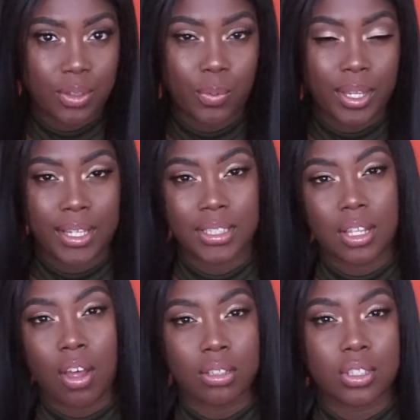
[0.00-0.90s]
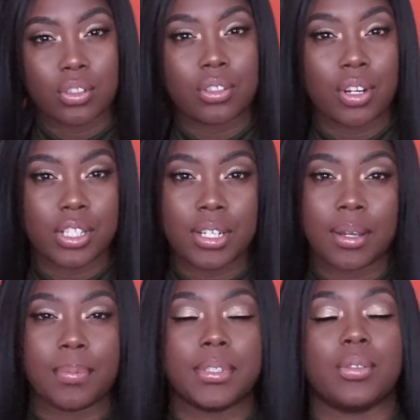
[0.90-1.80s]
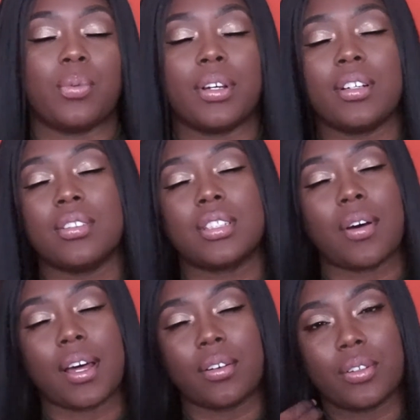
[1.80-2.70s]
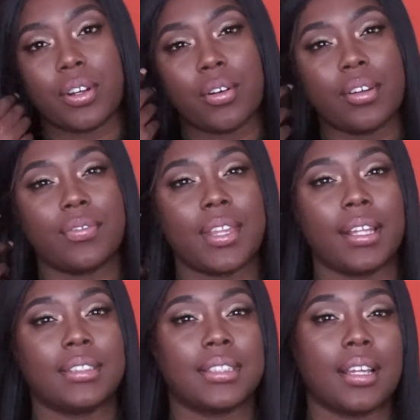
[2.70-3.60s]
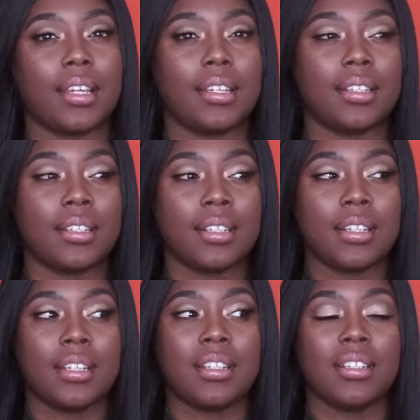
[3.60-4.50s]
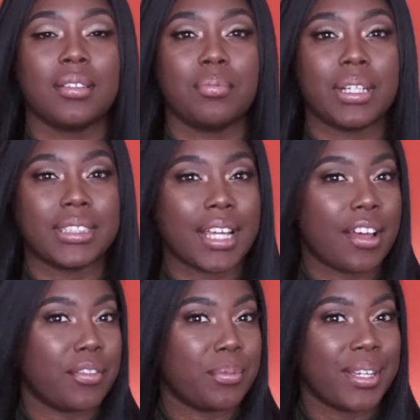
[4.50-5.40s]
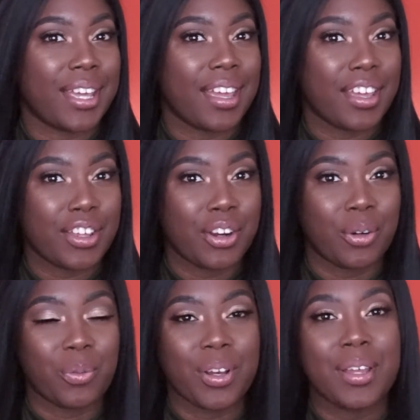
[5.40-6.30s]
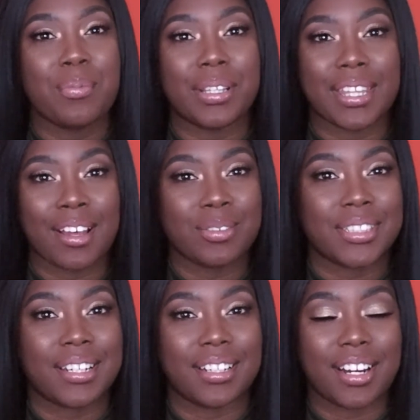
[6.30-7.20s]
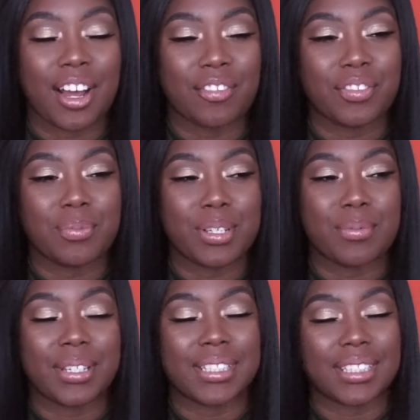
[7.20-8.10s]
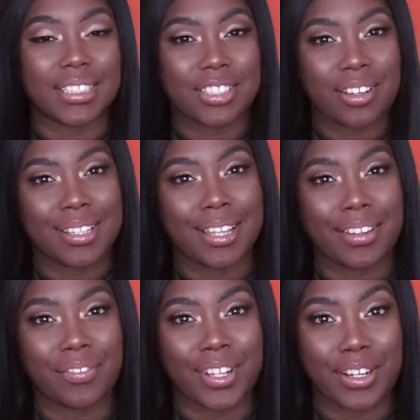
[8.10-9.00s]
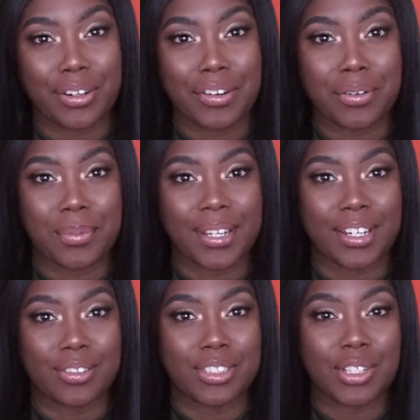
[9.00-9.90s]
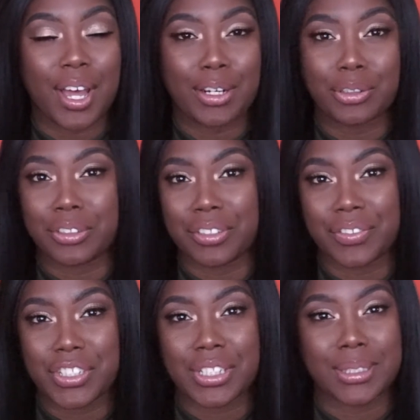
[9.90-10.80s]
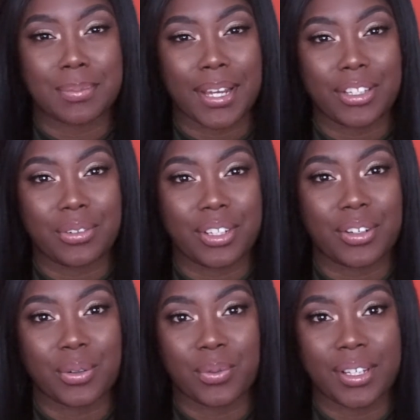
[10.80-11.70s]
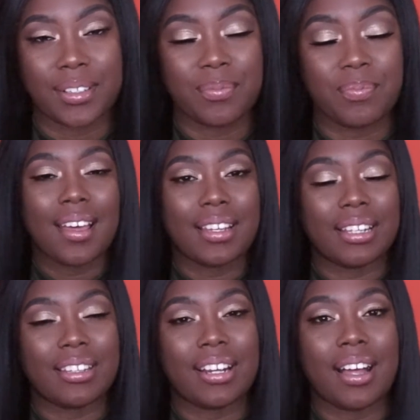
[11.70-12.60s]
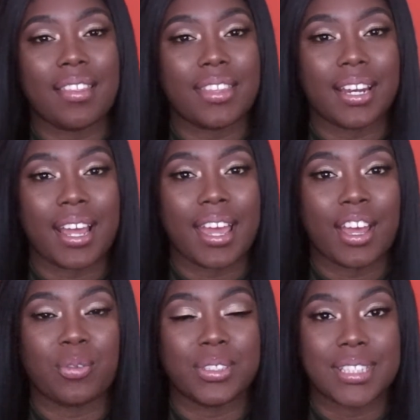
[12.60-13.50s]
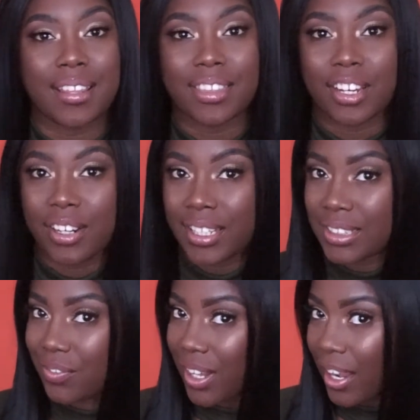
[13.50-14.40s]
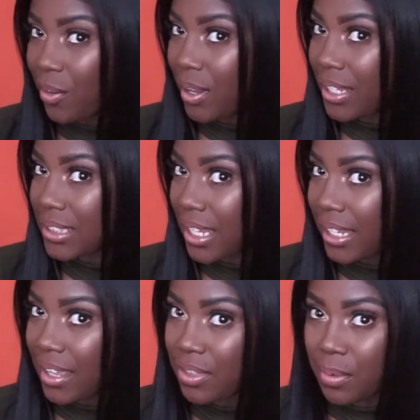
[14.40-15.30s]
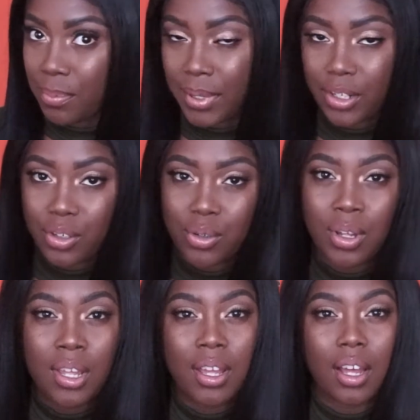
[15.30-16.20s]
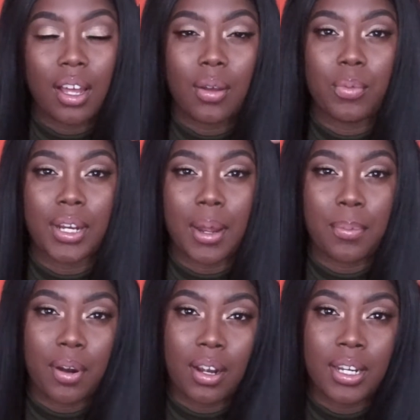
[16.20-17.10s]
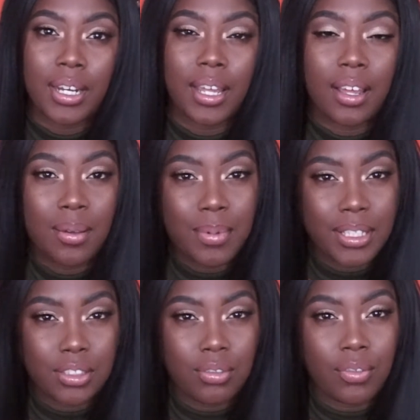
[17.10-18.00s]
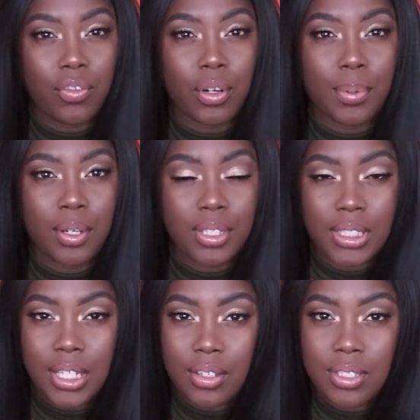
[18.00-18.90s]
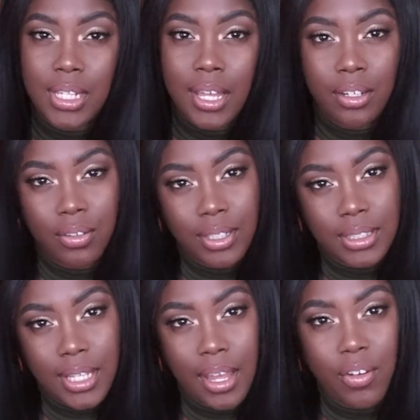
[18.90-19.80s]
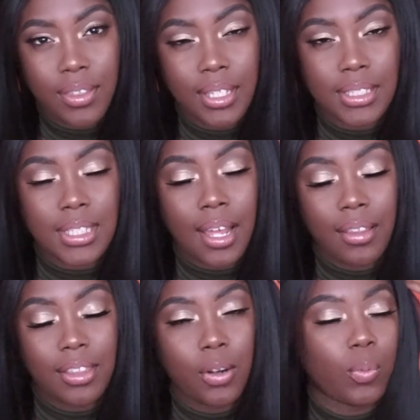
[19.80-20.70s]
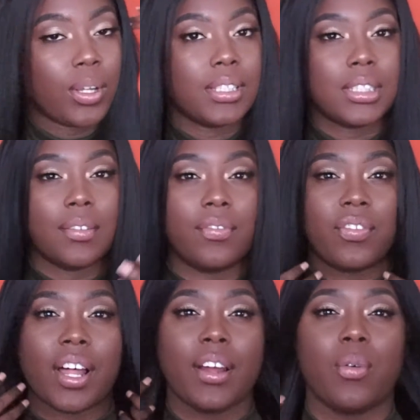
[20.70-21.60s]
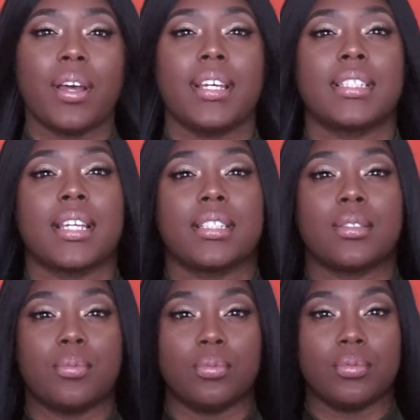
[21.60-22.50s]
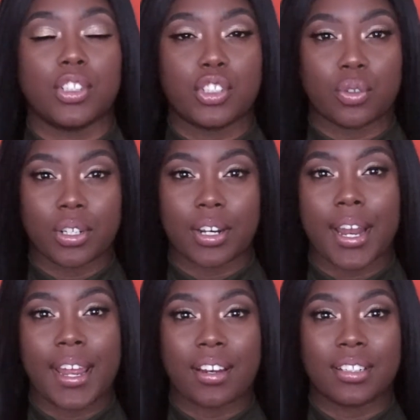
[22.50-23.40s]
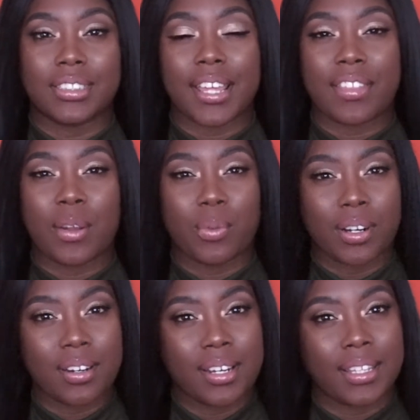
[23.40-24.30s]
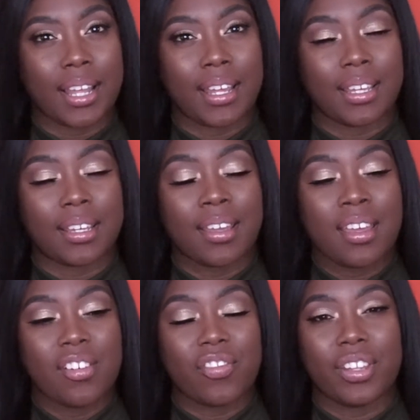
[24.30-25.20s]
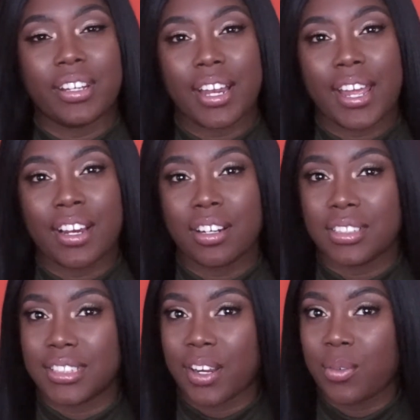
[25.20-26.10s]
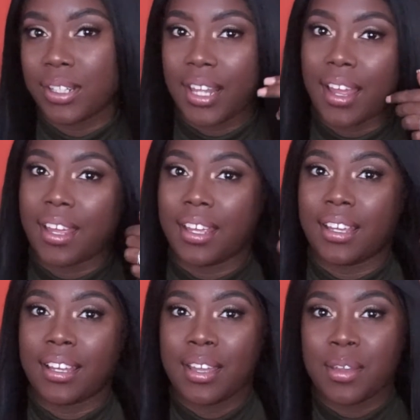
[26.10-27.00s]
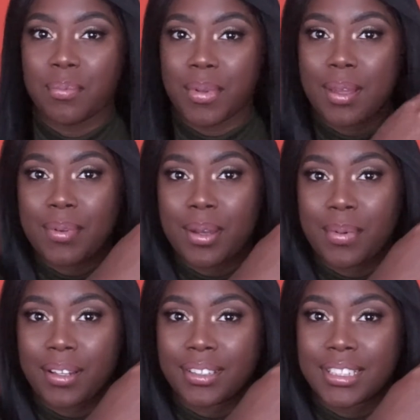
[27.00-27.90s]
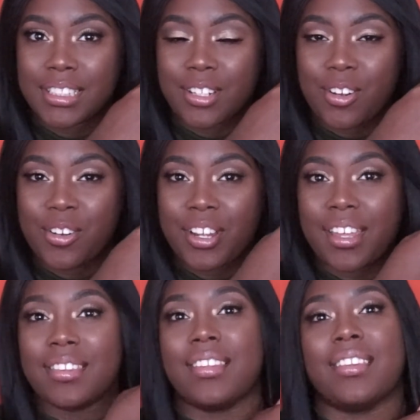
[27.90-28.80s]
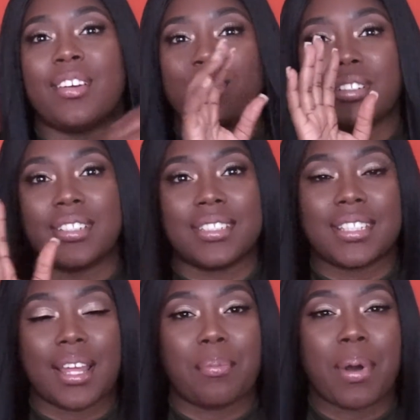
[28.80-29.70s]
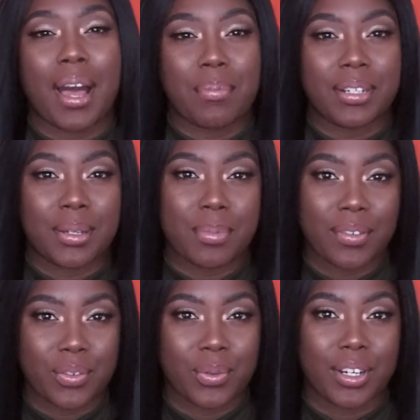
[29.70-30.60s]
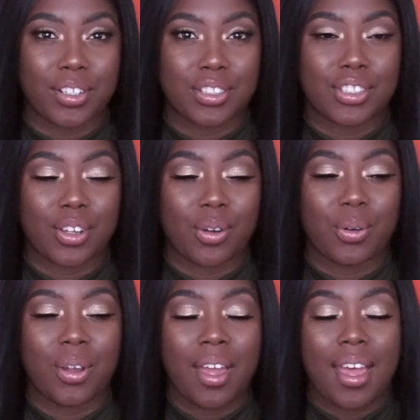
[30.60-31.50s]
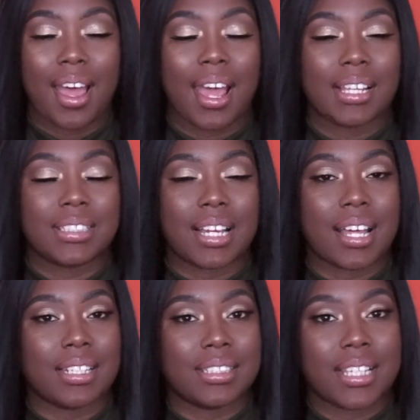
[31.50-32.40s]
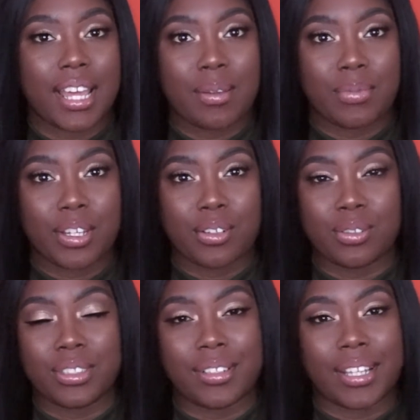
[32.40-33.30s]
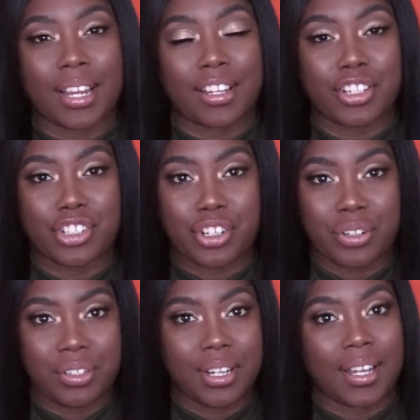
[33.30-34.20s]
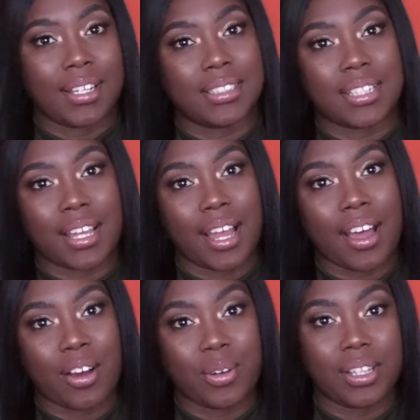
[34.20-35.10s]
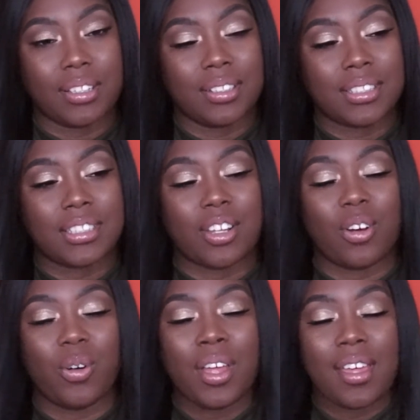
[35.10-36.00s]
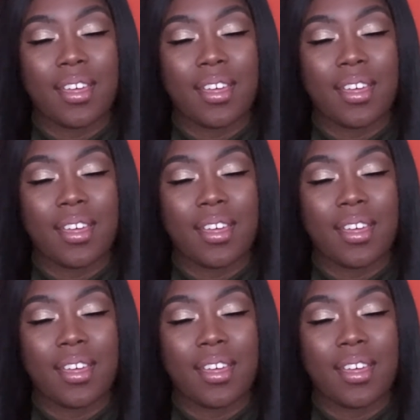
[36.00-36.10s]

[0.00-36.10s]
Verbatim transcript: the wig is also scrunching up as well, so I don't know if that's like because I have a big head or what, but that was like a con for me because I saw it laying flat on everybody else, so I don't know if it's just my unit or what. Another con that I had was that there is flyaways like in the middle. When I parted it up into the 4 ponytails, I noticed that on this side there was some flyaways, like some shorter hairs, and they weren't like filler hairs, they were like maybe about this long, and then they were just like popping up everywhere, so I had to kind of tame those so that I can show you guys like how it looks. So